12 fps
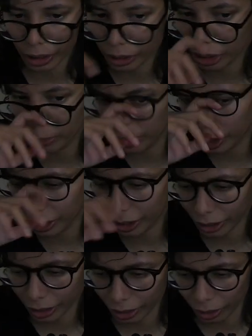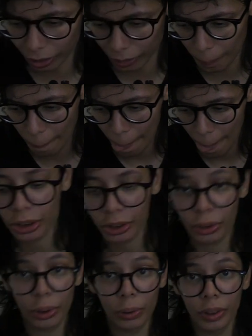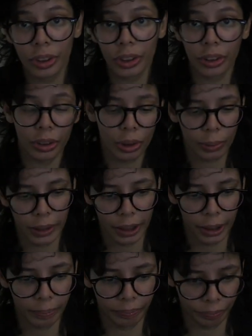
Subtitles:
ketchup dust and all. 220.